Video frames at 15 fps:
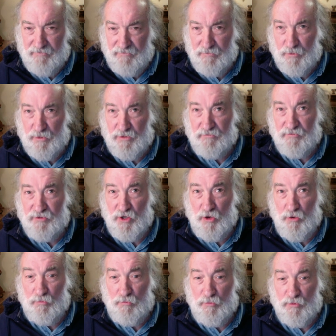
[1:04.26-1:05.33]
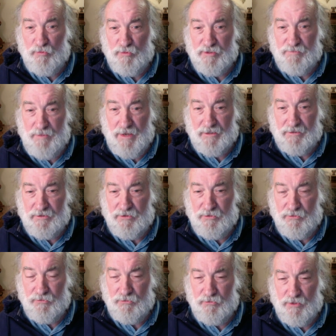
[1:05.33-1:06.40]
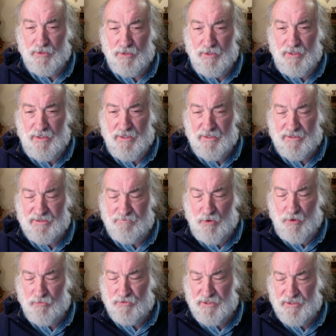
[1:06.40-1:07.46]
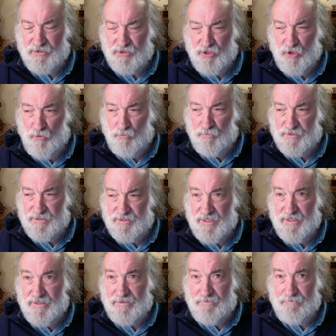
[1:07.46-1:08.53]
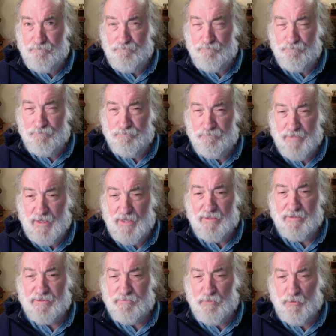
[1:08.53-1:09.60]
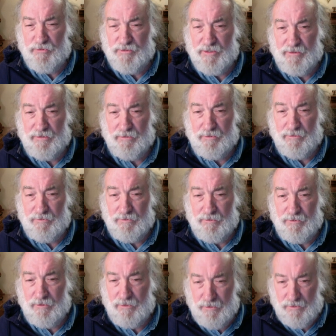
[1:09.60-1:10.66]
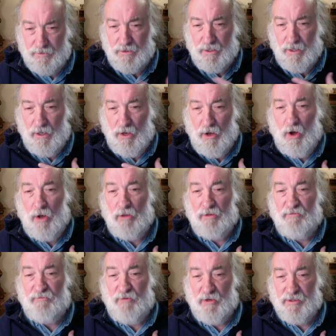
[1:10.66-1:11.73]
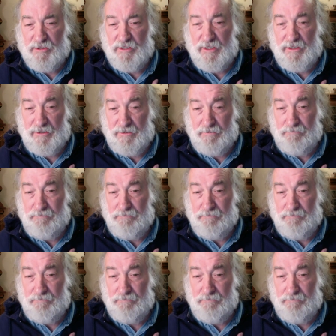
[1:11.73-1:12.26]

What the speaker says: of the book of Job with respect to exposing Job's sin and exposing all of our sin.